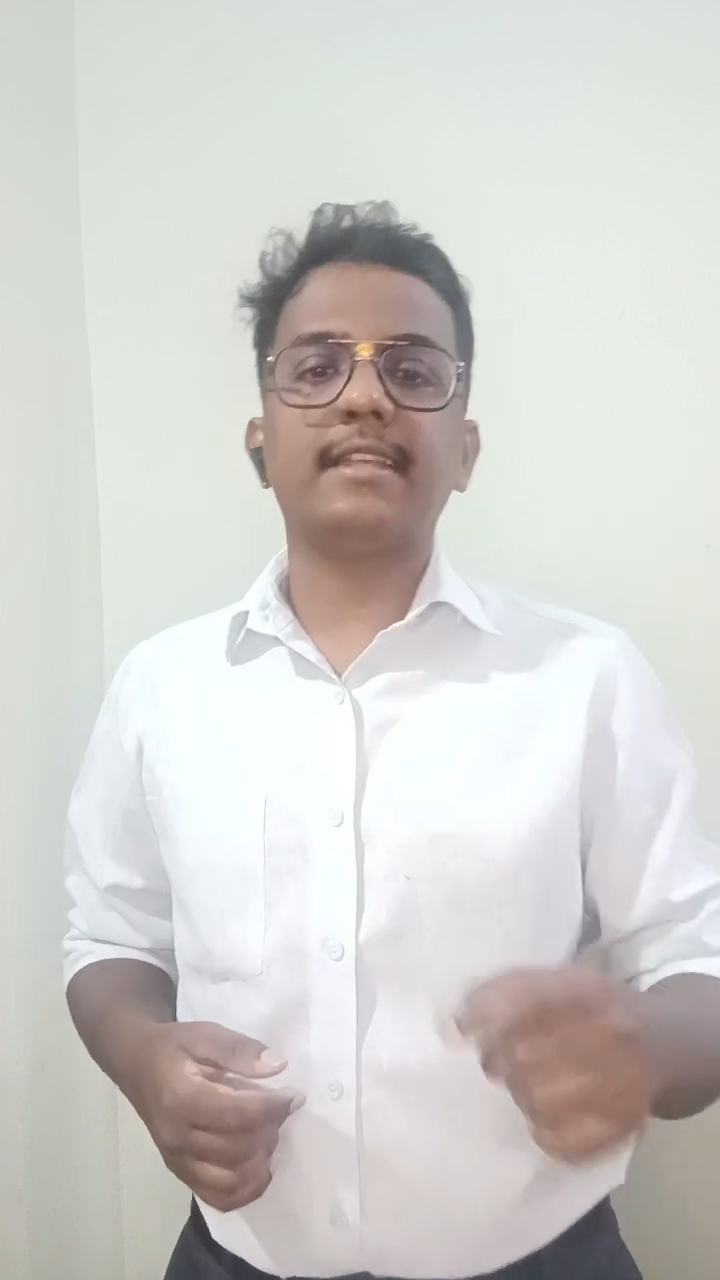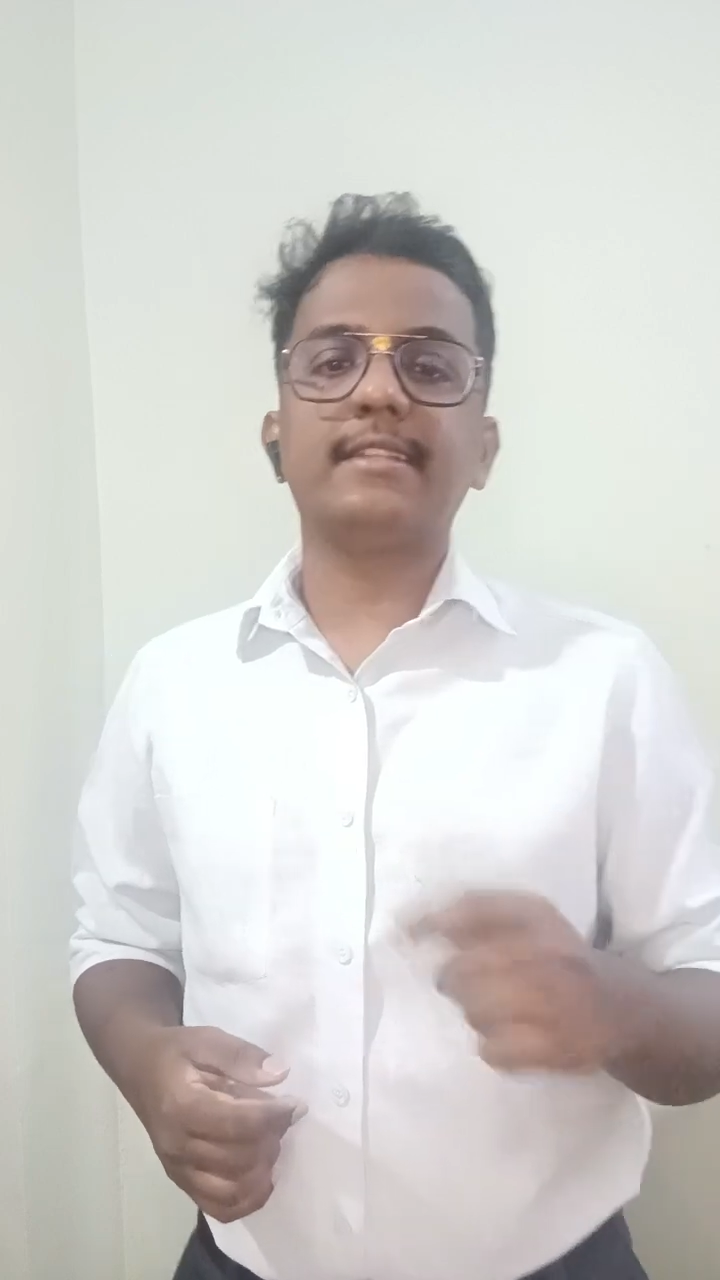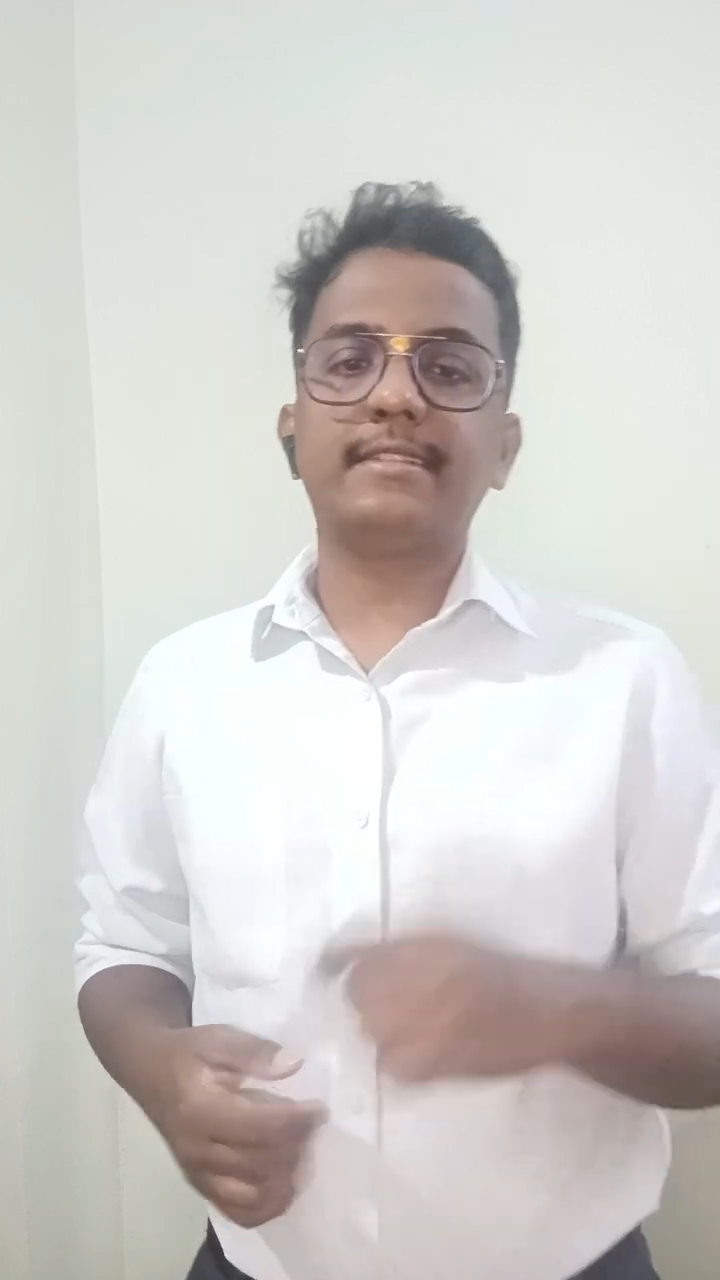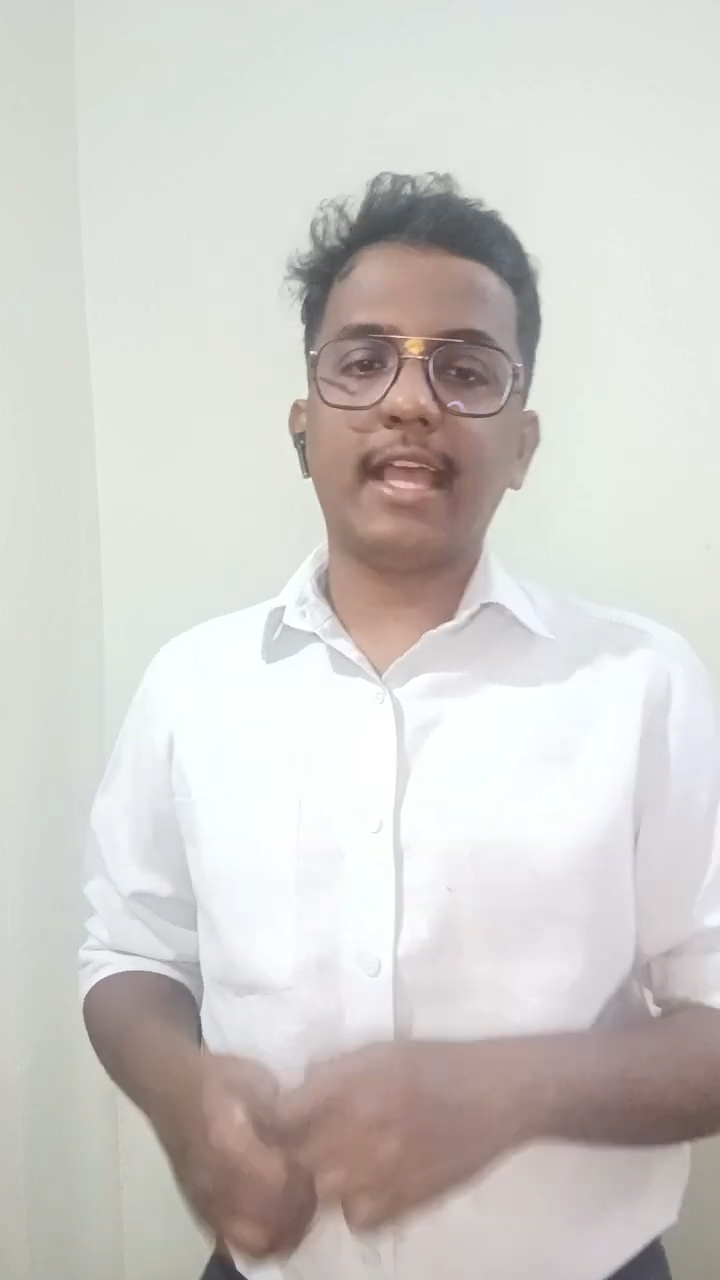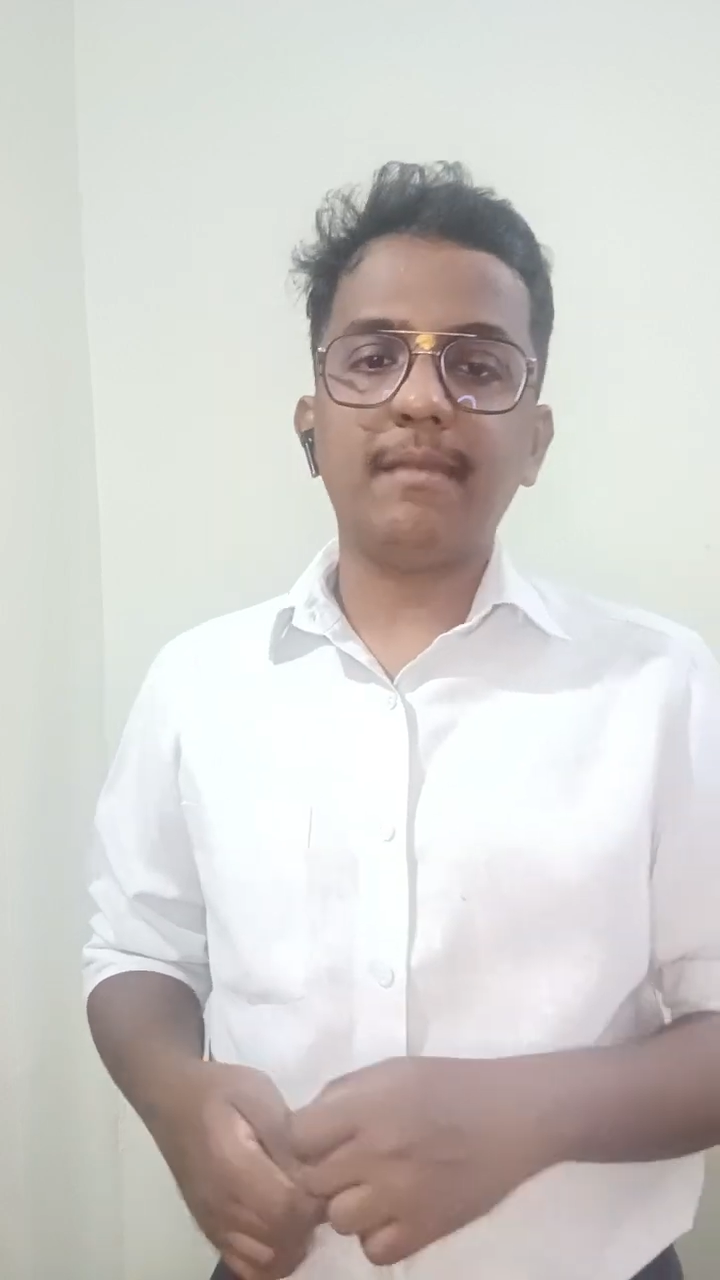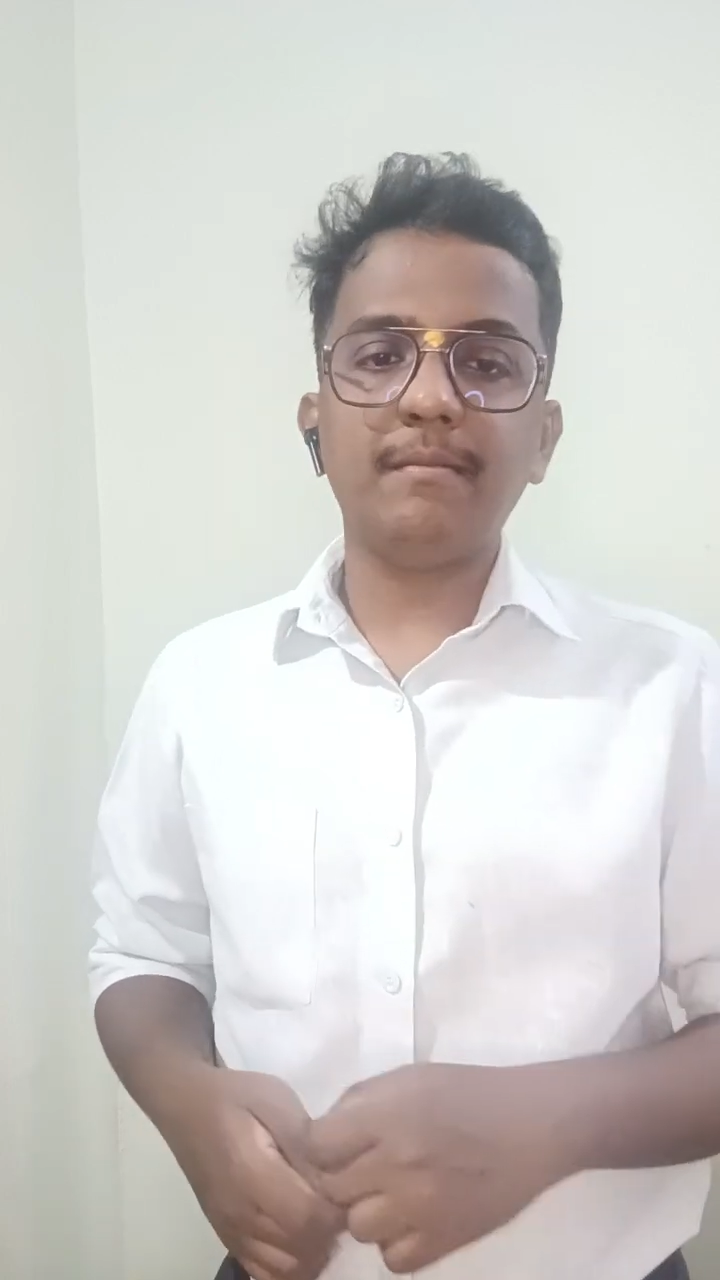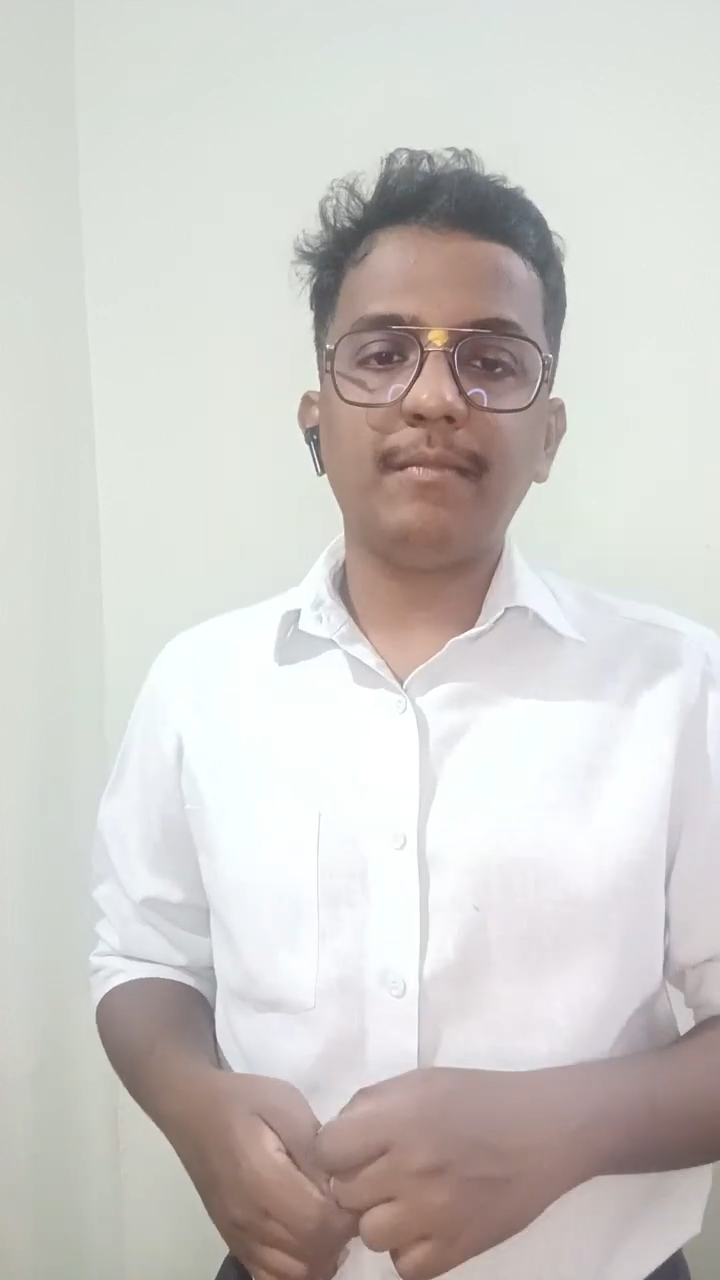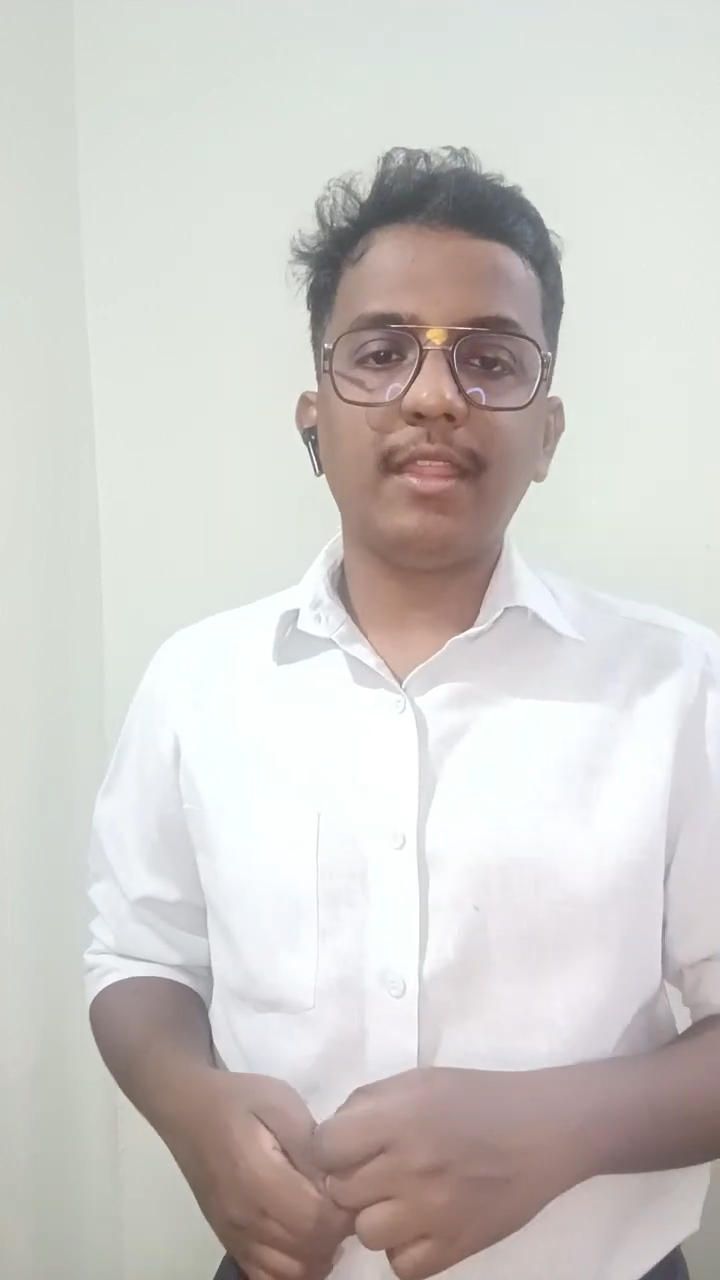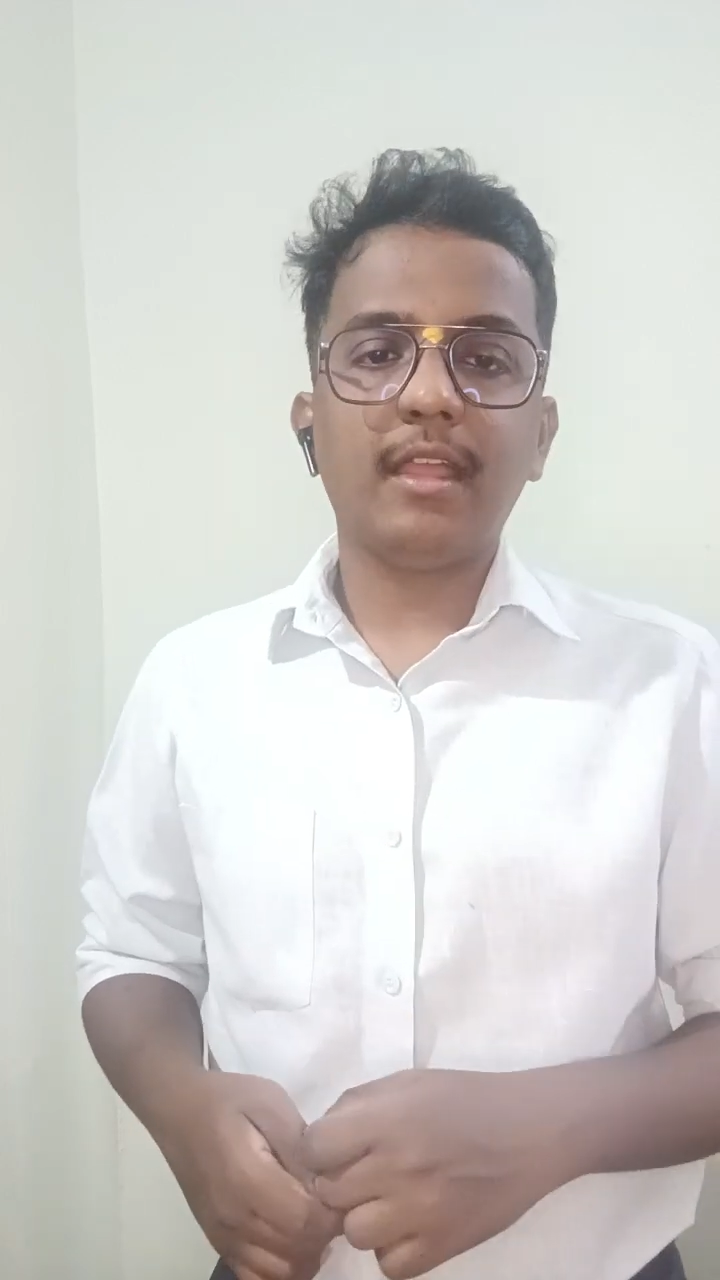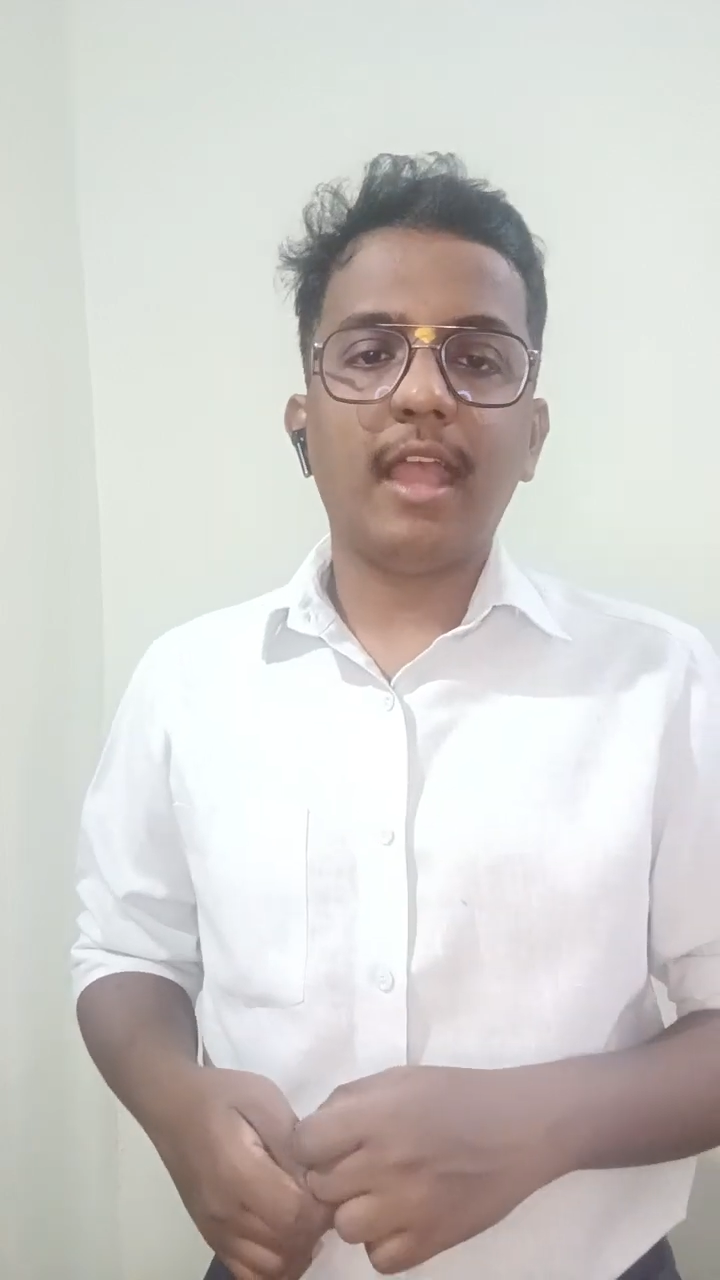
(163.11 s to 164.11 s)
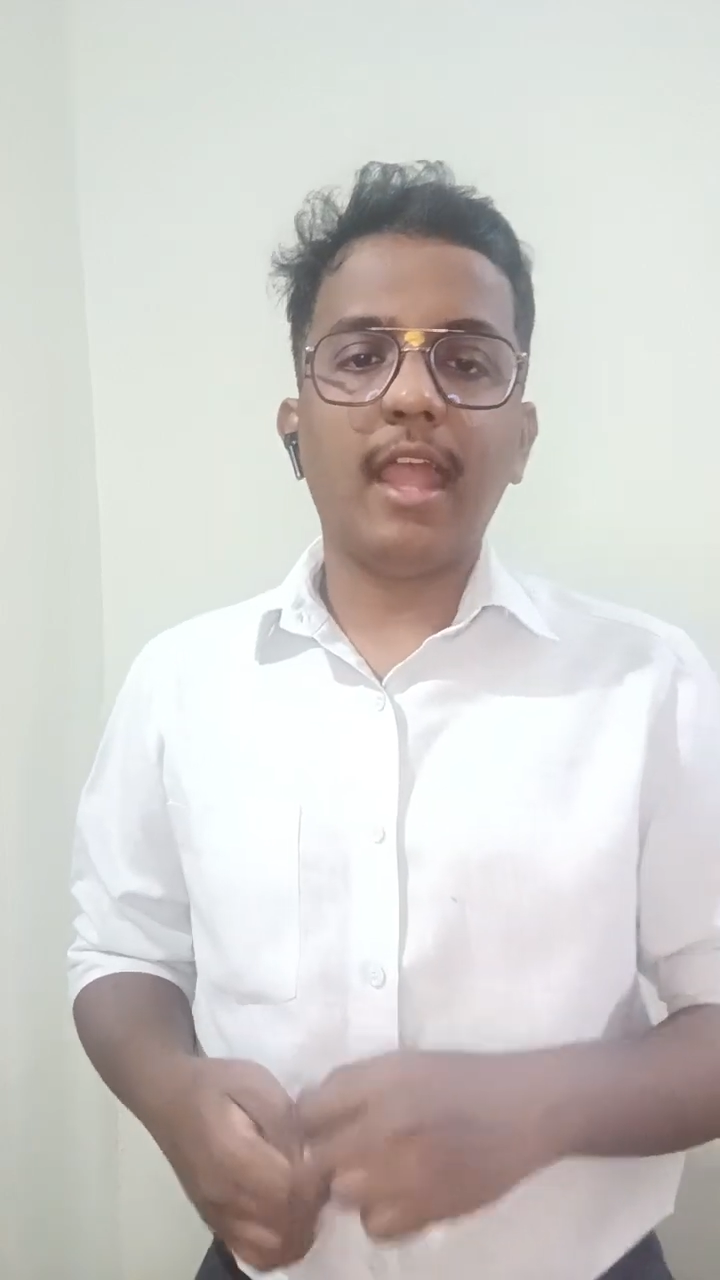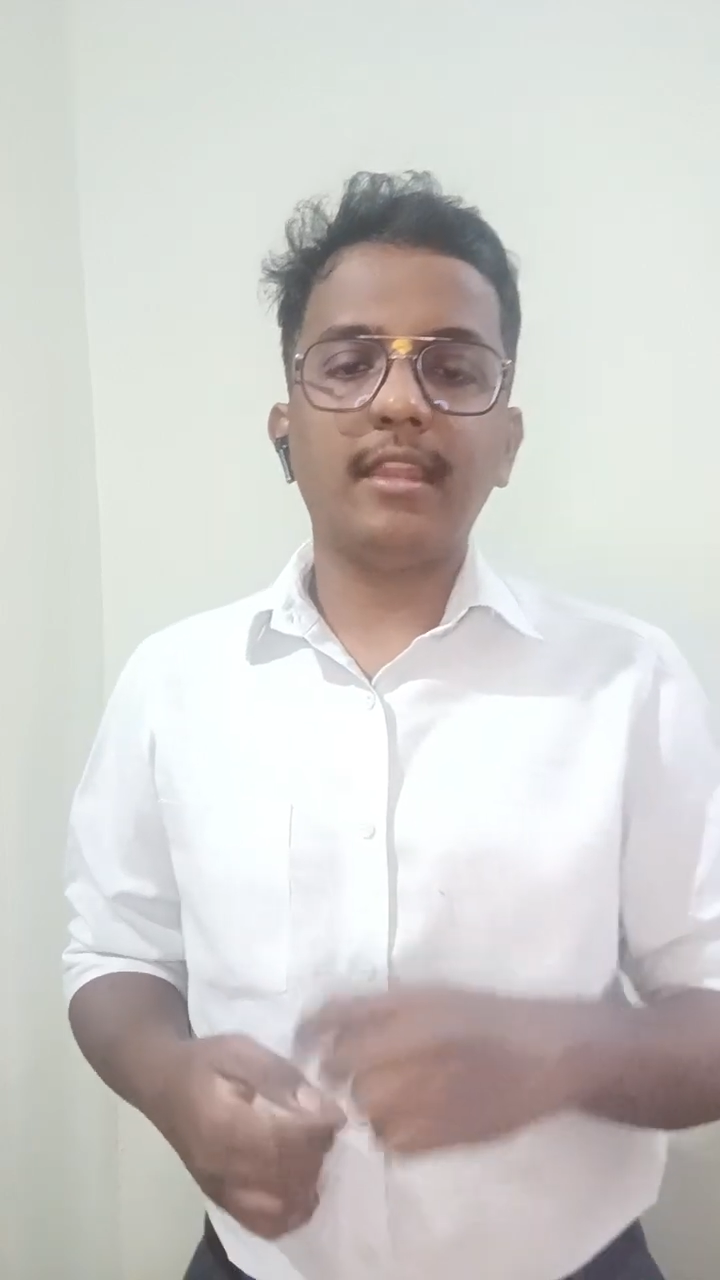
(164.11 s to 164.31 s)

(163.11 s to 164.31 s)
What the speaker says: enzyme